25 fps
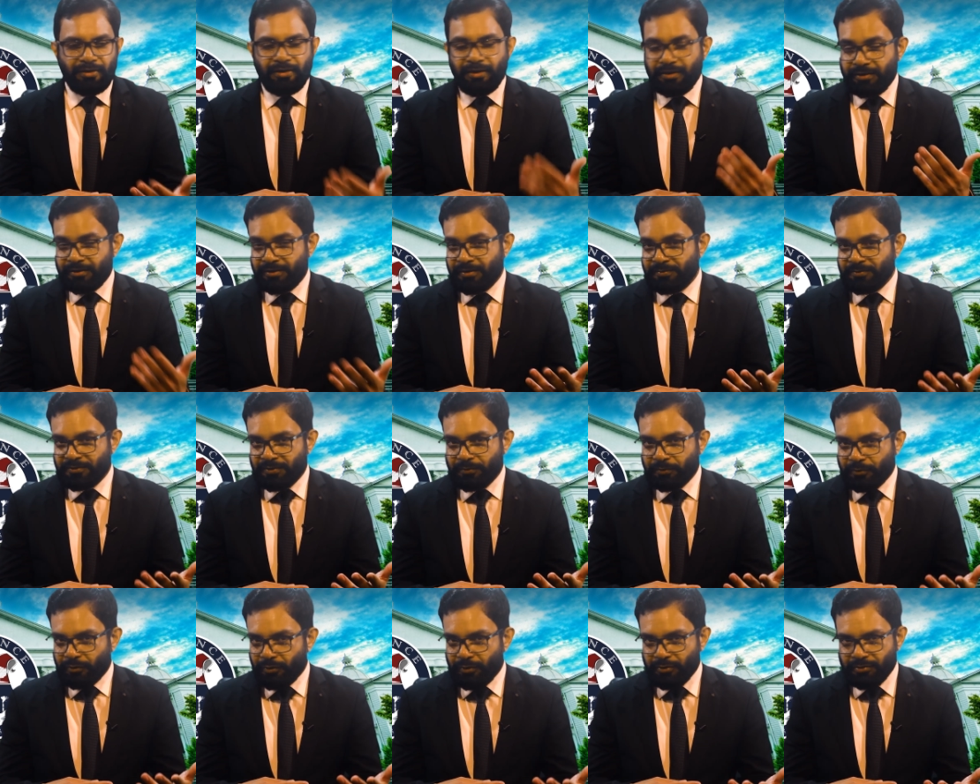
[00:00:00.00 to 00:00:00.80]
in terms
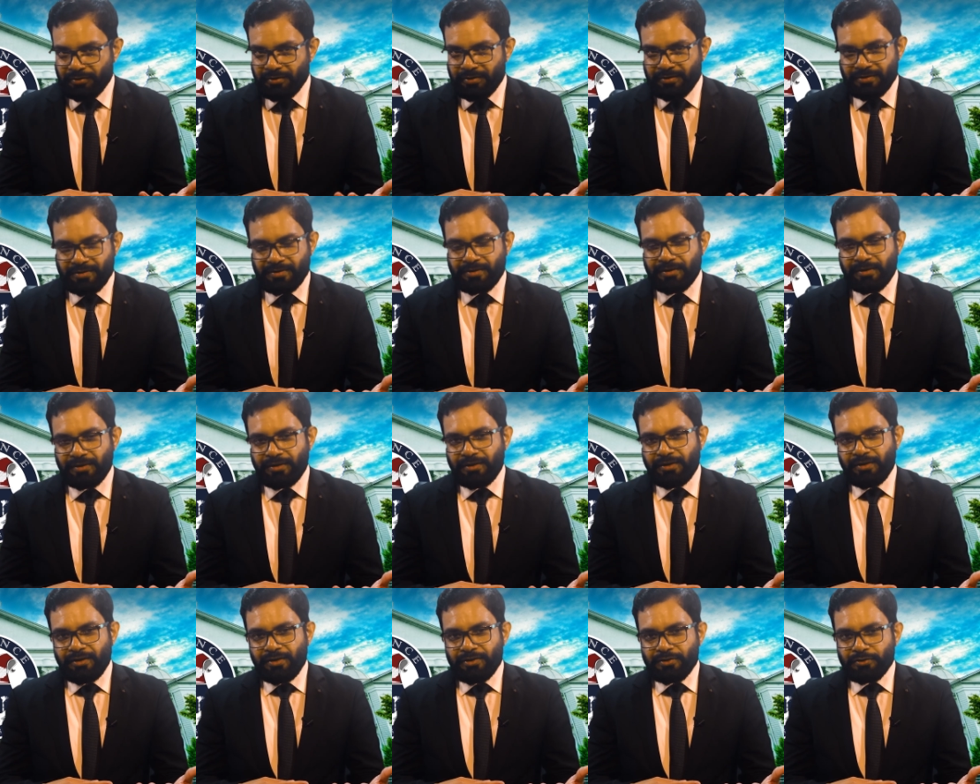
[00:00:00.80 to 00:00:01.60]
of courses,
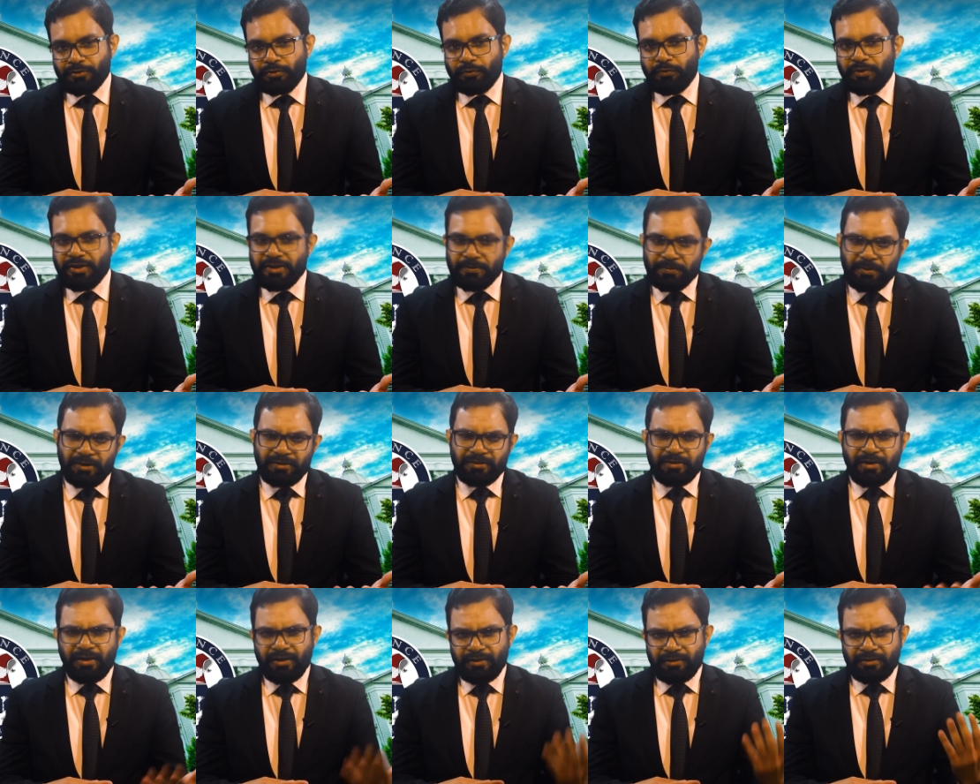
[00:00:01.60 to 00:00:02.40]
so we
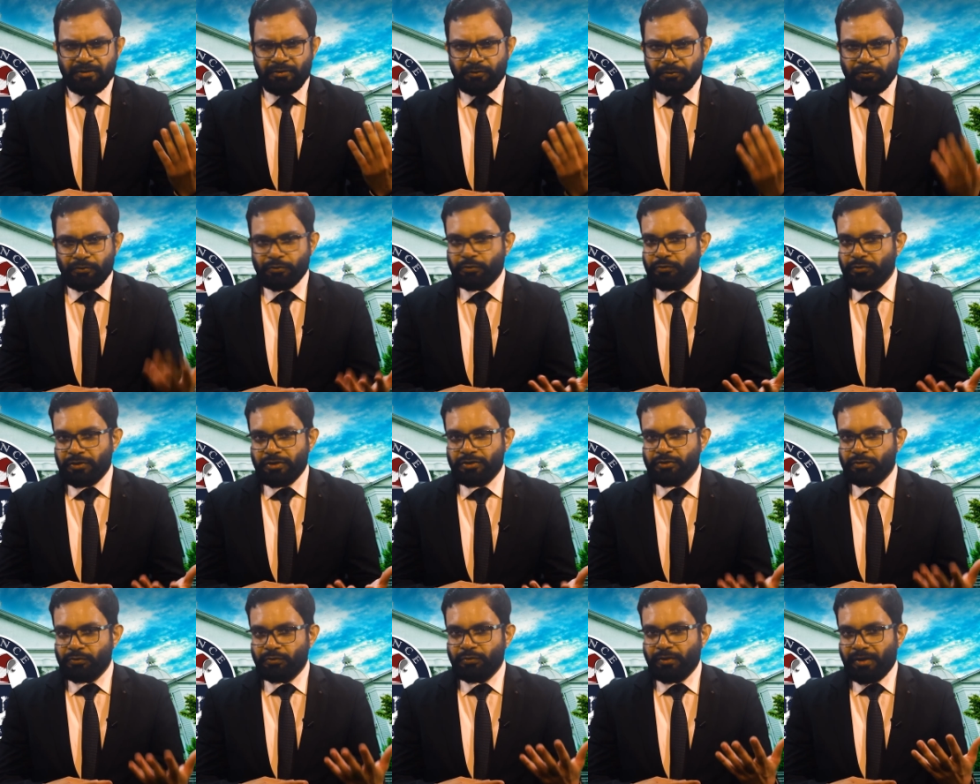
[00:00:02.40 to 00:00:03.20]
expect that
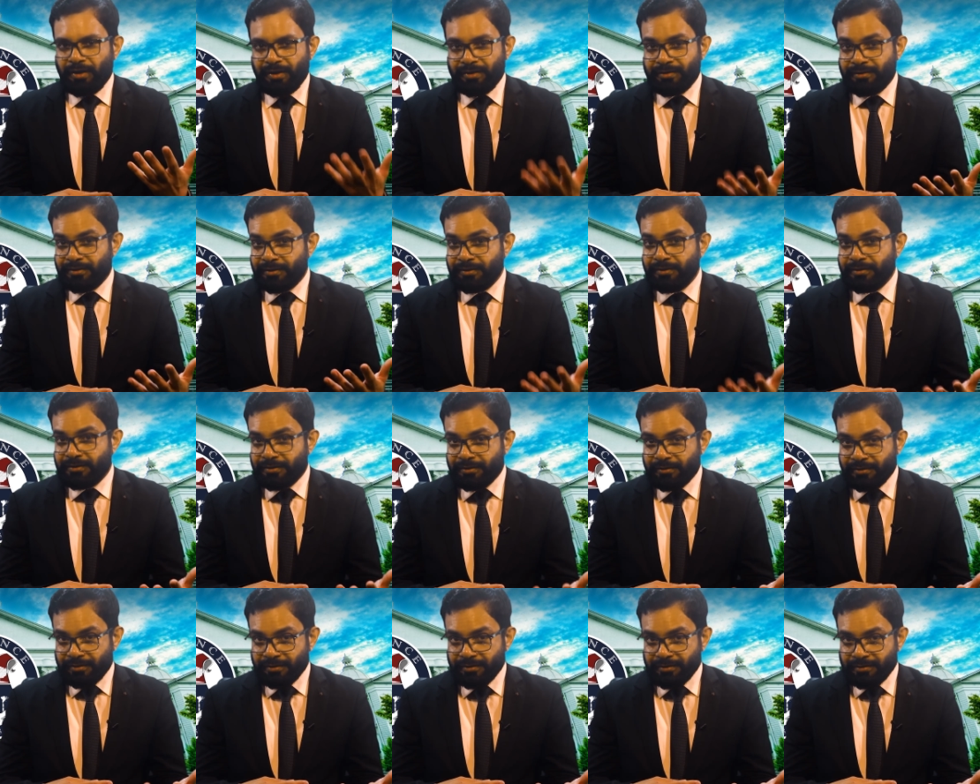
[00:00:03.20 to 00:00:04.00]
students who are really
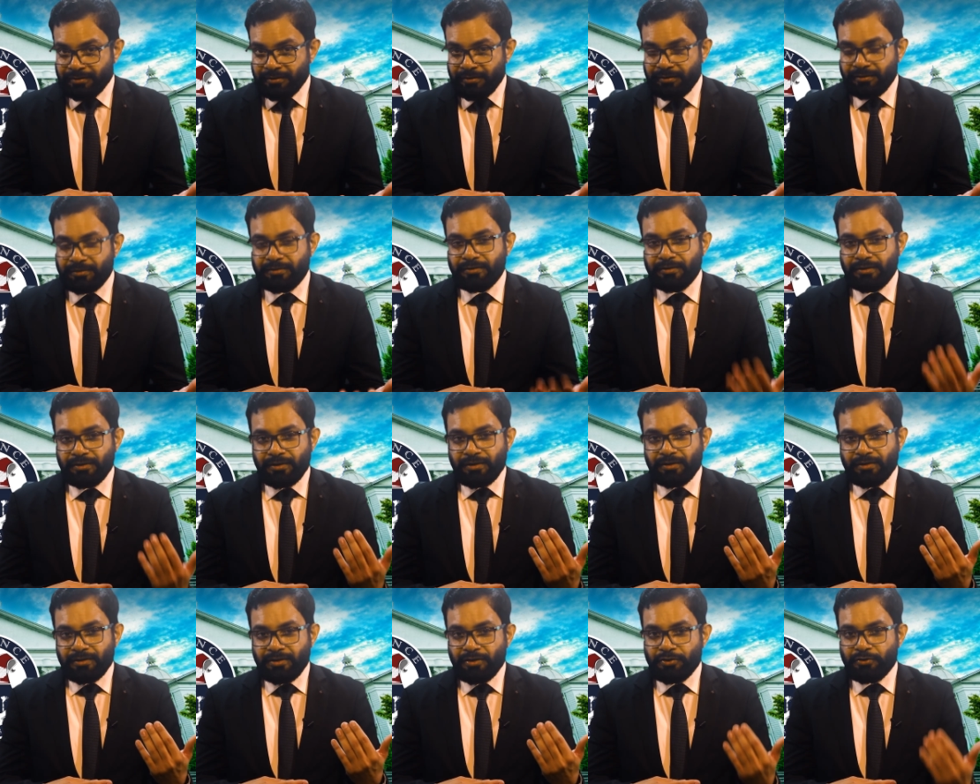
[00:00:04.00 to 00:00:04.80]
interested
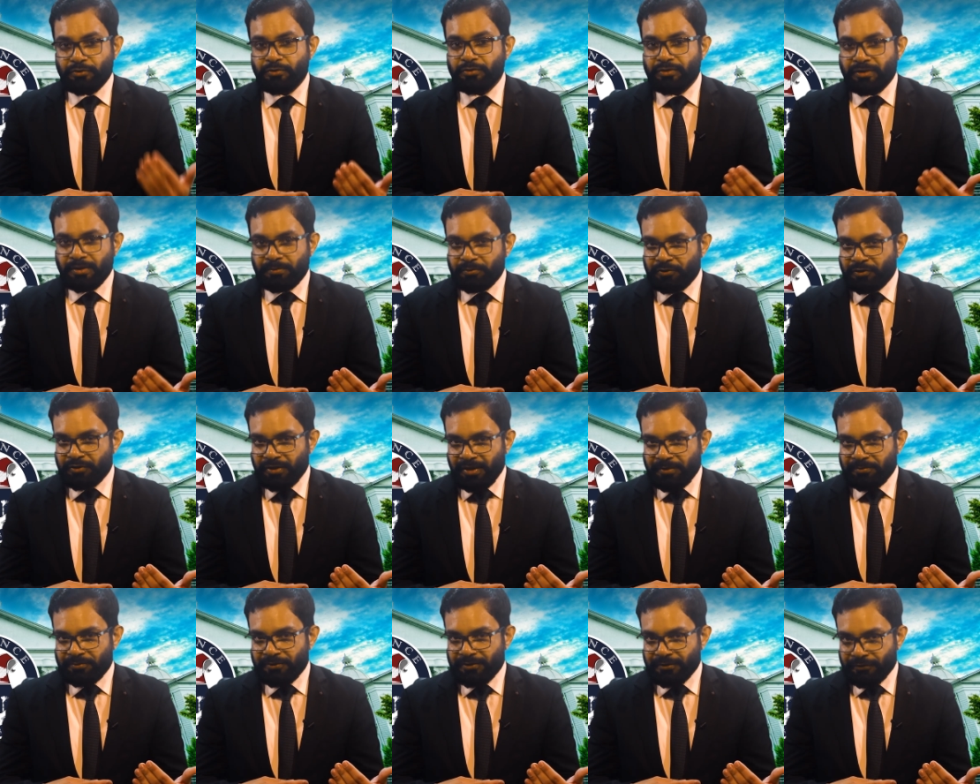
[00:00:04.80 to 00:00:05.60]
they should come to
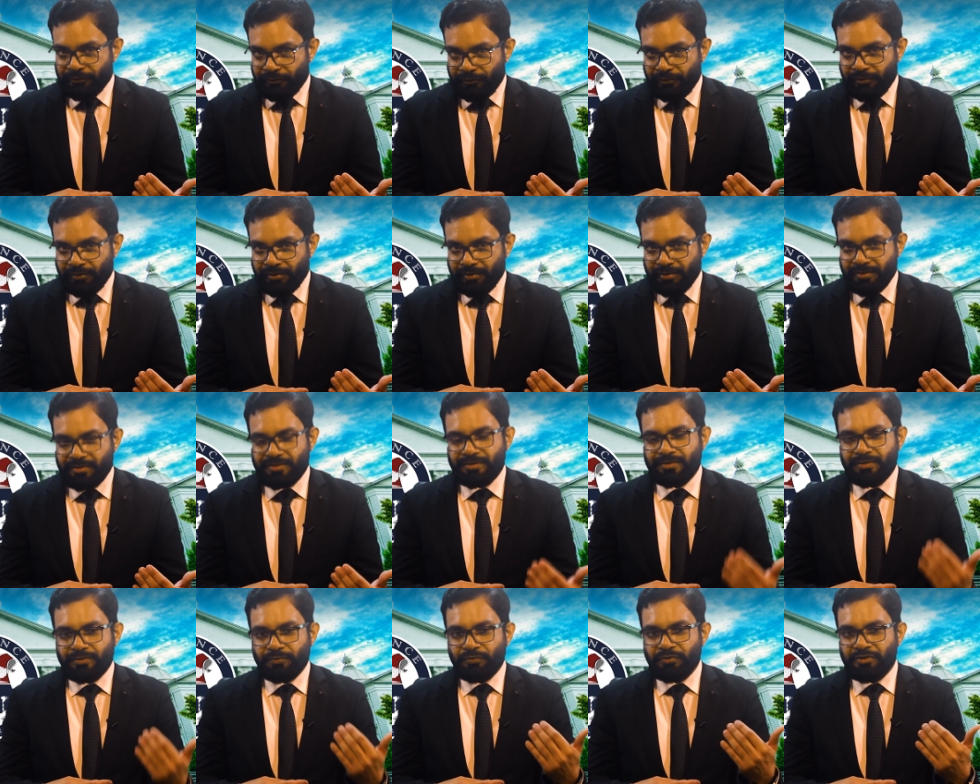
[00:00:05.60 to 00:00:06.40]
campus
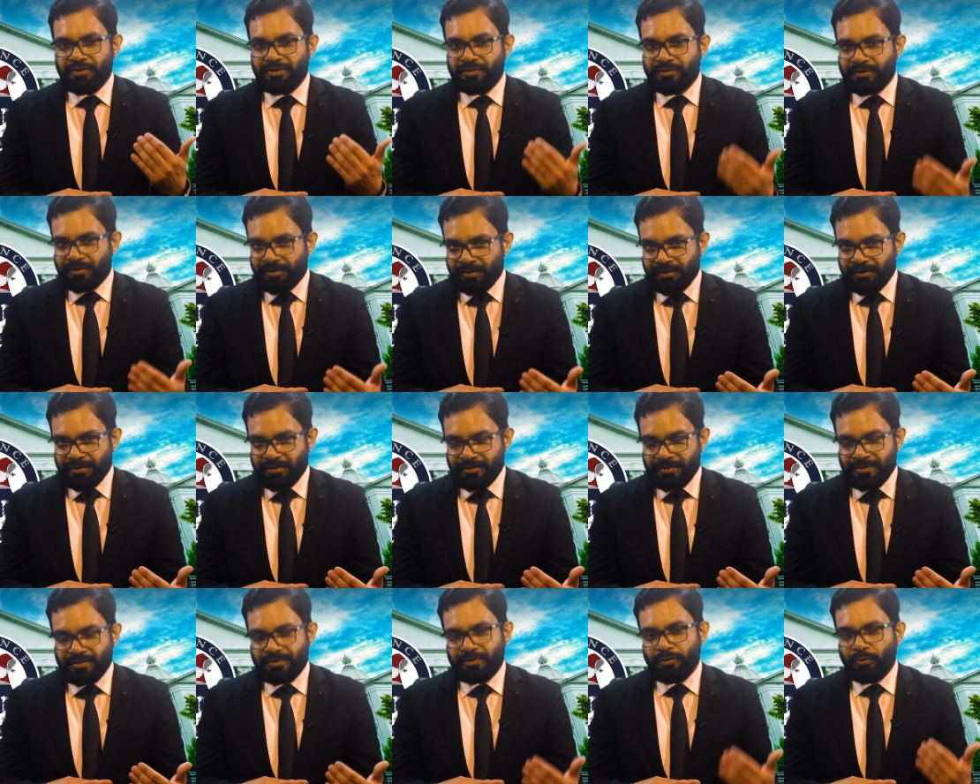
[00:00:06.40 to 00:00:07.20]
first, visit
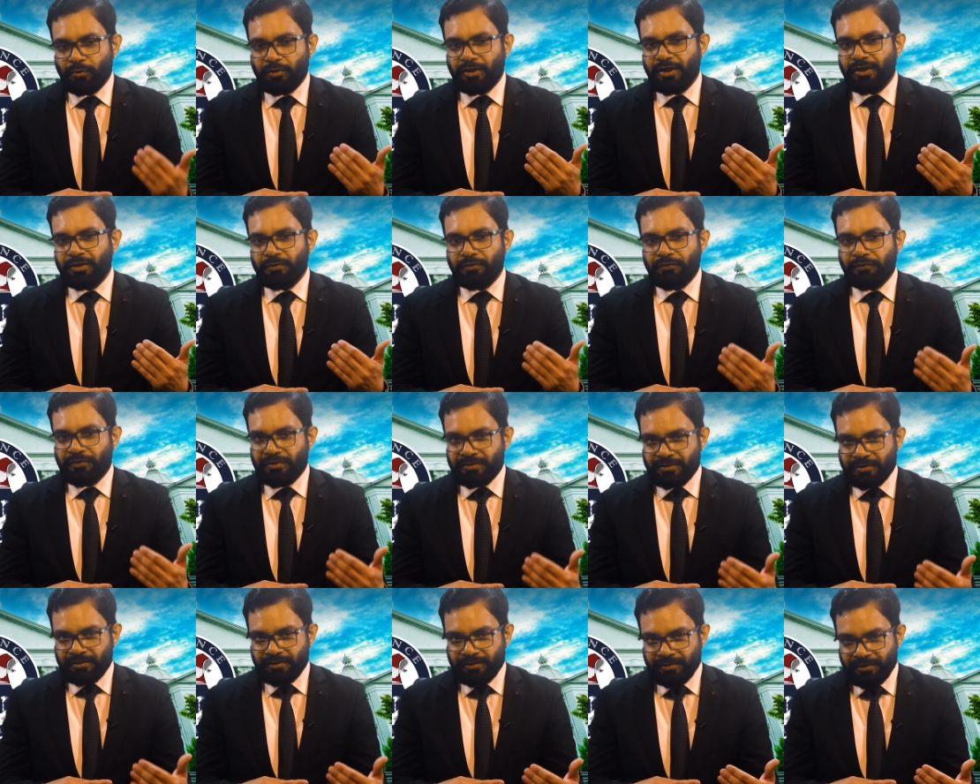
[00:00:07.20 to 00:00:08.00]
us, look at our
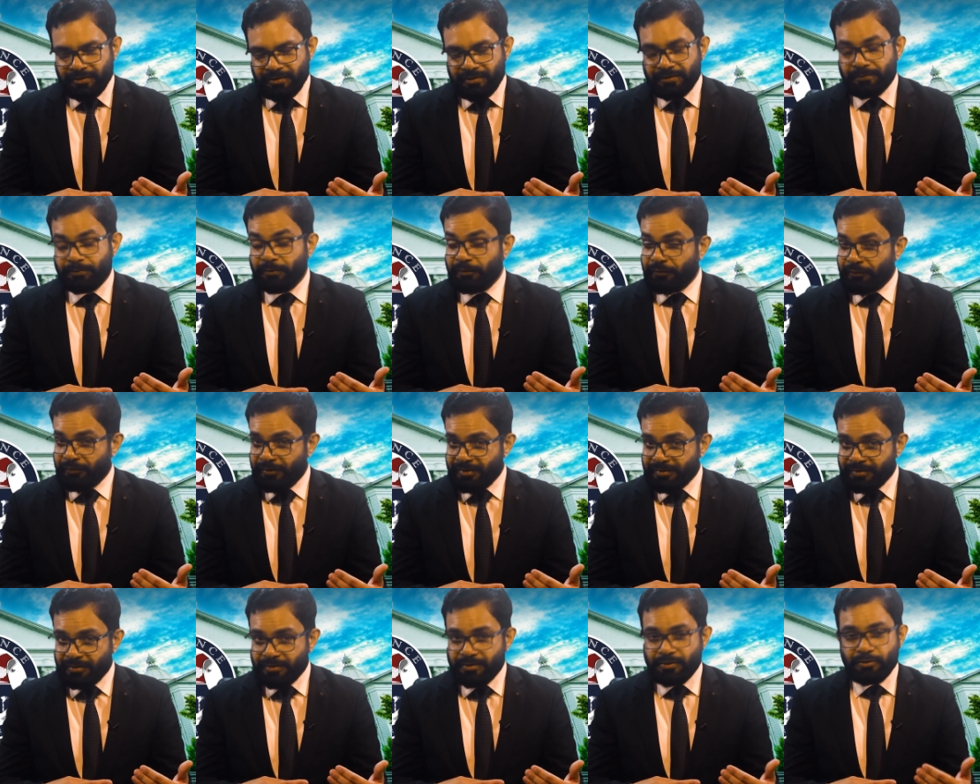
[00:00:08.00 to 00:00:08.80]
facilities,
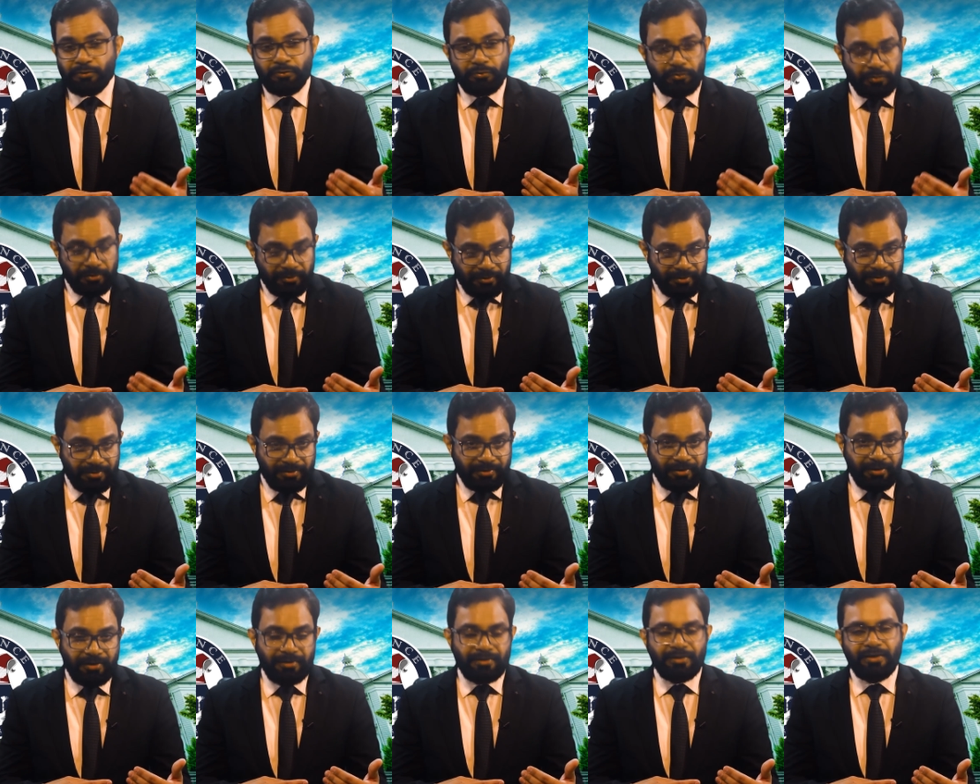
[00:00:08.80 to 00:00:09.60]
professors, students,
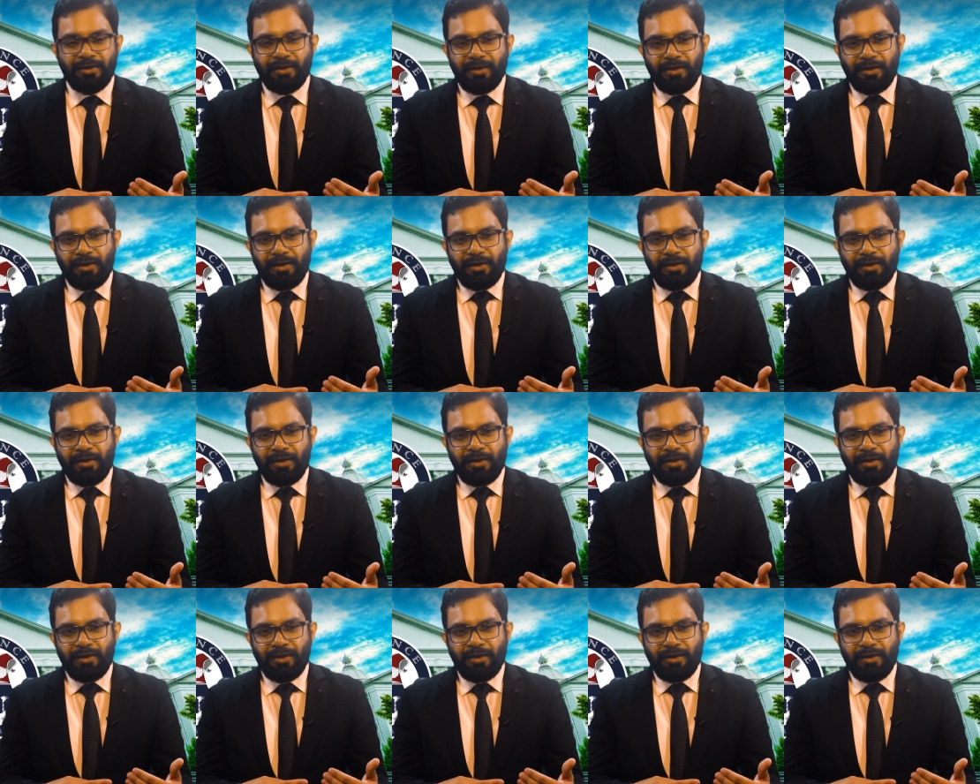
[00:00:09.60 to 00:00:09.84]
right?